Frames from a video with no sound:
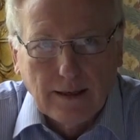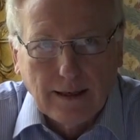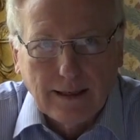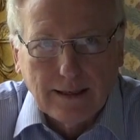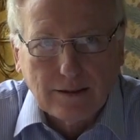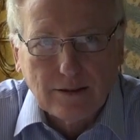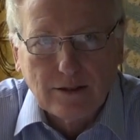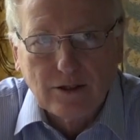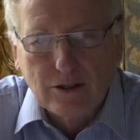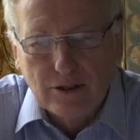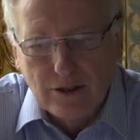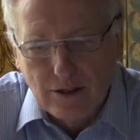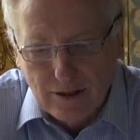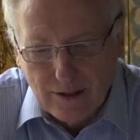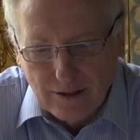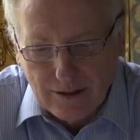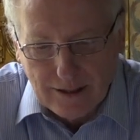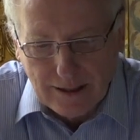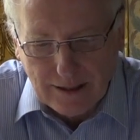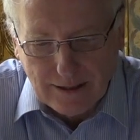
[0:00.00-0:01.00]
It
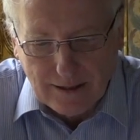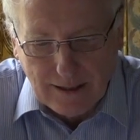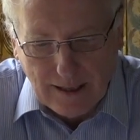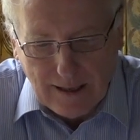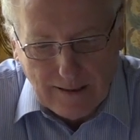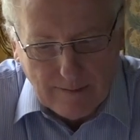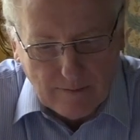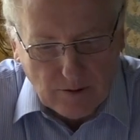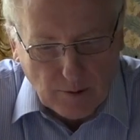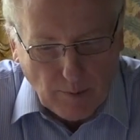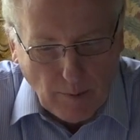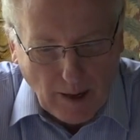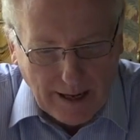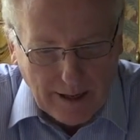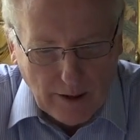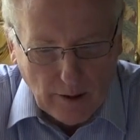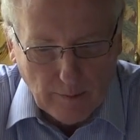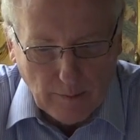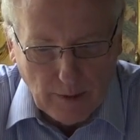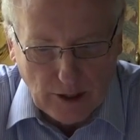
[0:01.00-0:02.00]
deceives
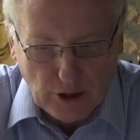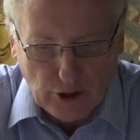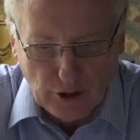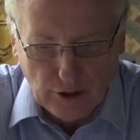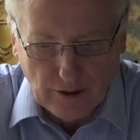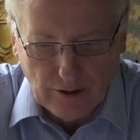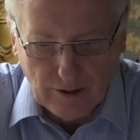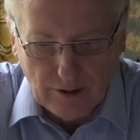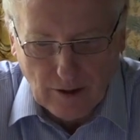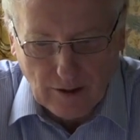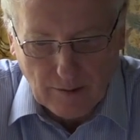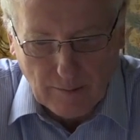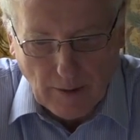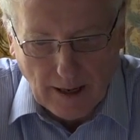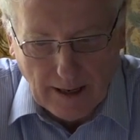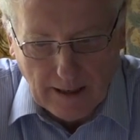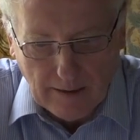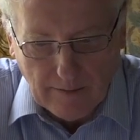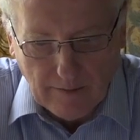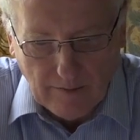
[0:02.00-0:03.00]
by omission, not
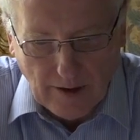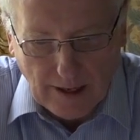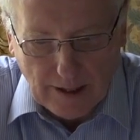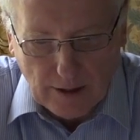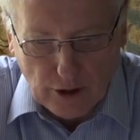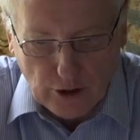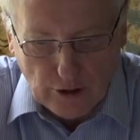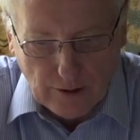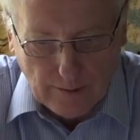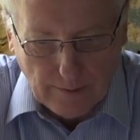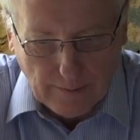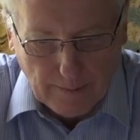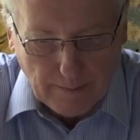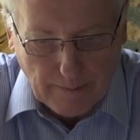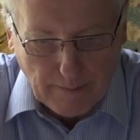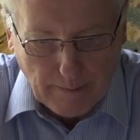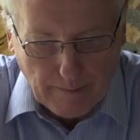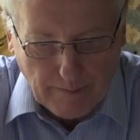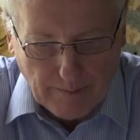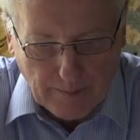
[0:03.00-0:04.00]
by invention.
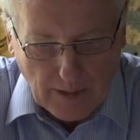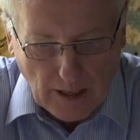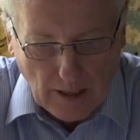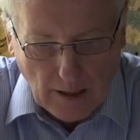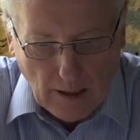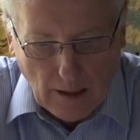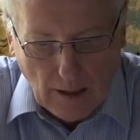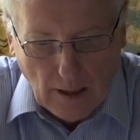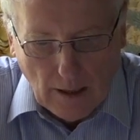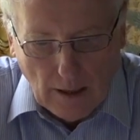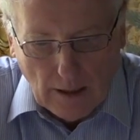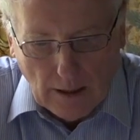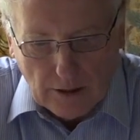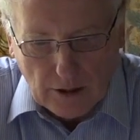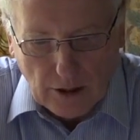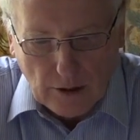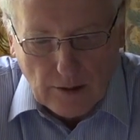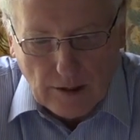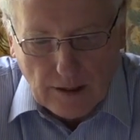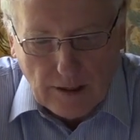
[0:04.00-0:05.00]

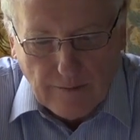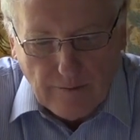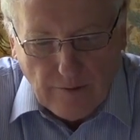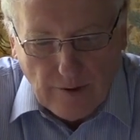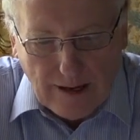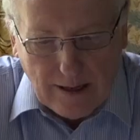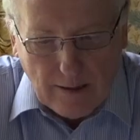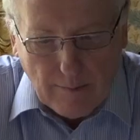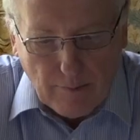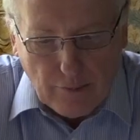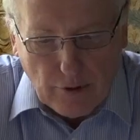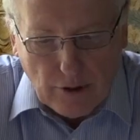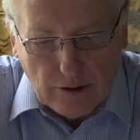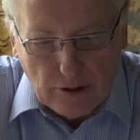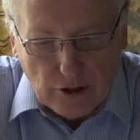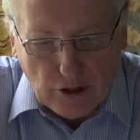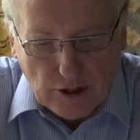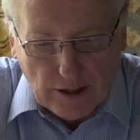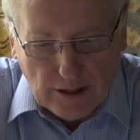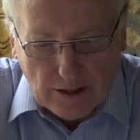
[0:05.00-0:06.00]
So the differing
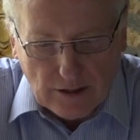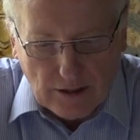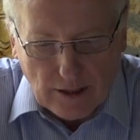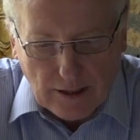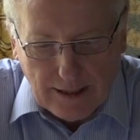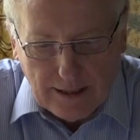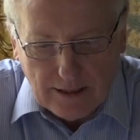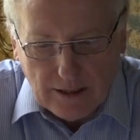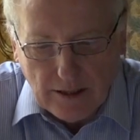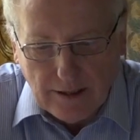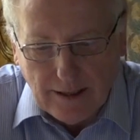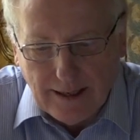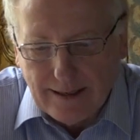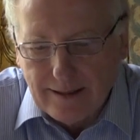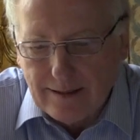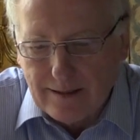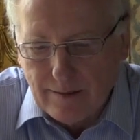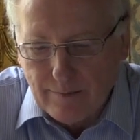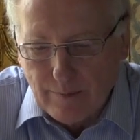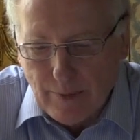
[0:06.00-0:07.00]
approaches lead to
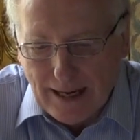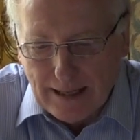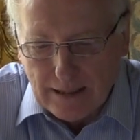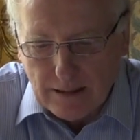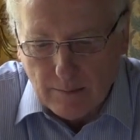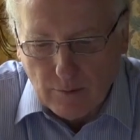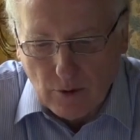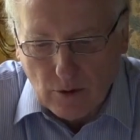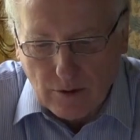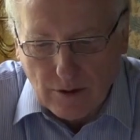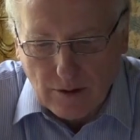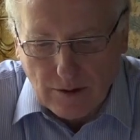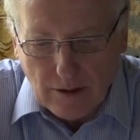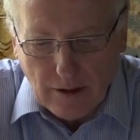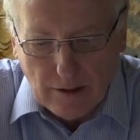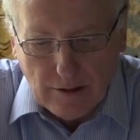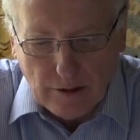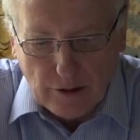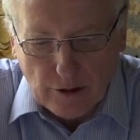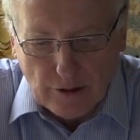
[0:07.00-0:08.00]
incompatible
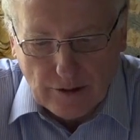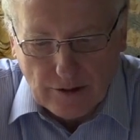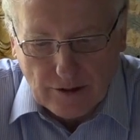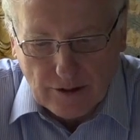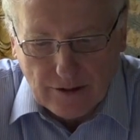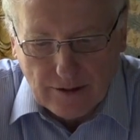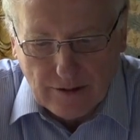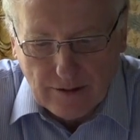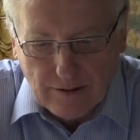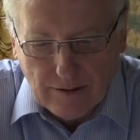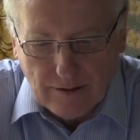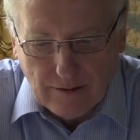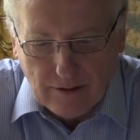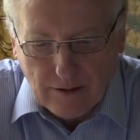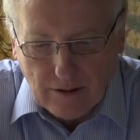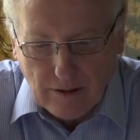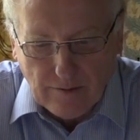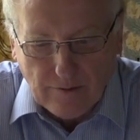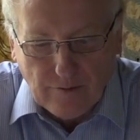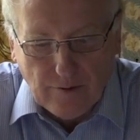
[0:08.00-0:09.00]
conclusions.
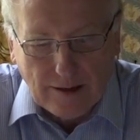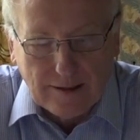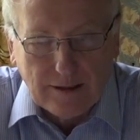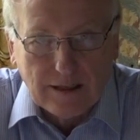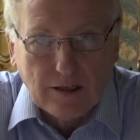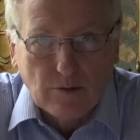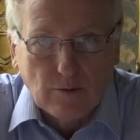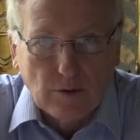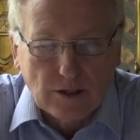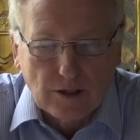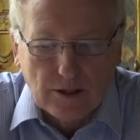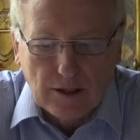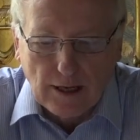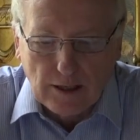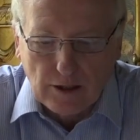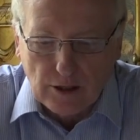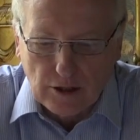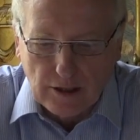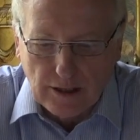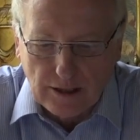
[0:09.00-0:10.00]
Confronted with
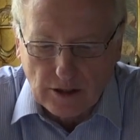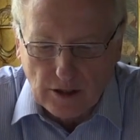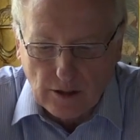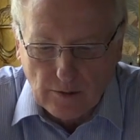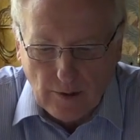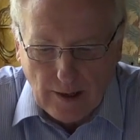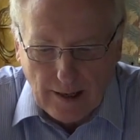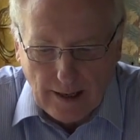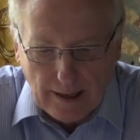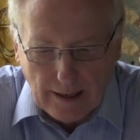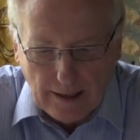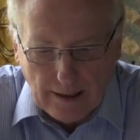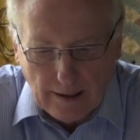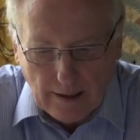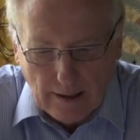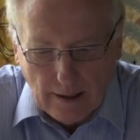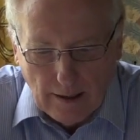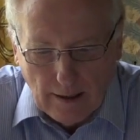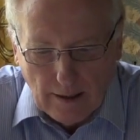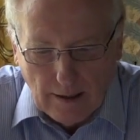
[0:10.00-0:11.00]
such disarray,
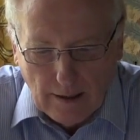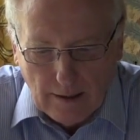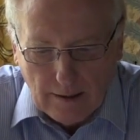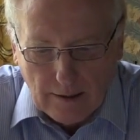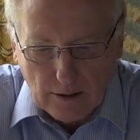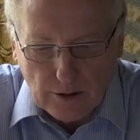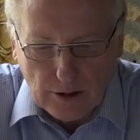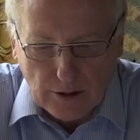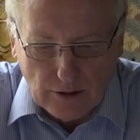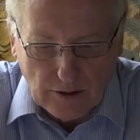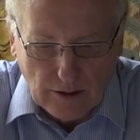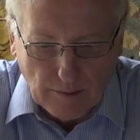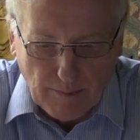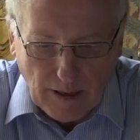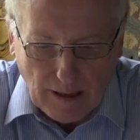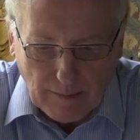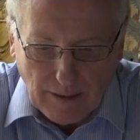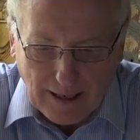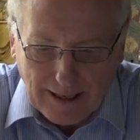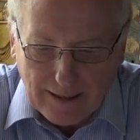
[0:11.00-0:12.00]
the
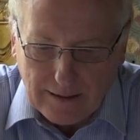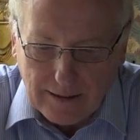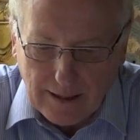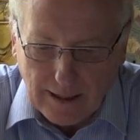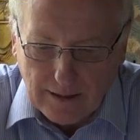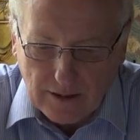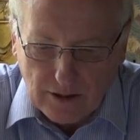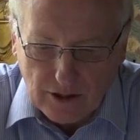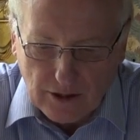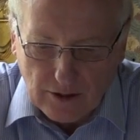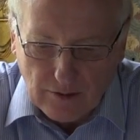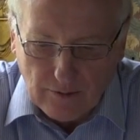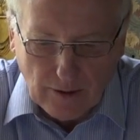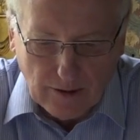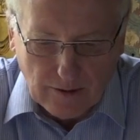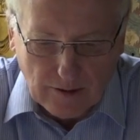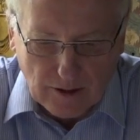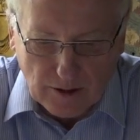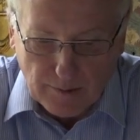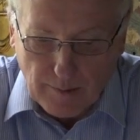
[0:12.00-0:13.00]
public tends to
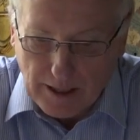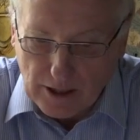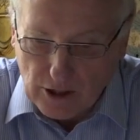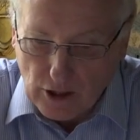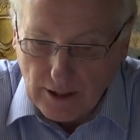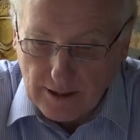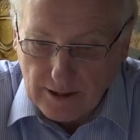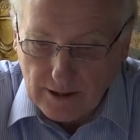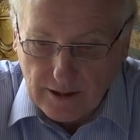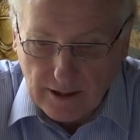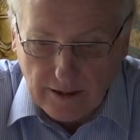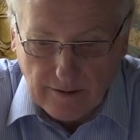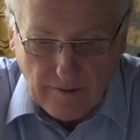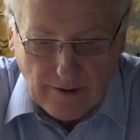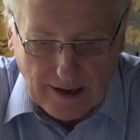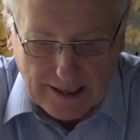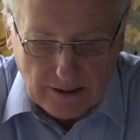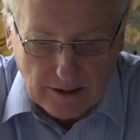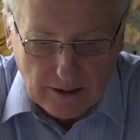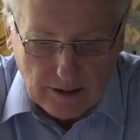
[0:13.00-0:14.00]
quote the specialist it
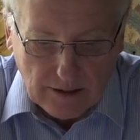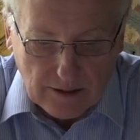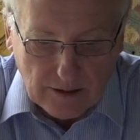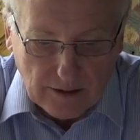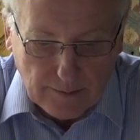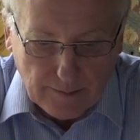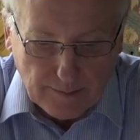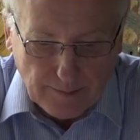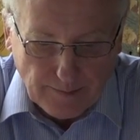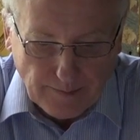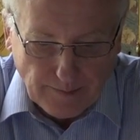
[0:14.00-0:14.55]
fancies.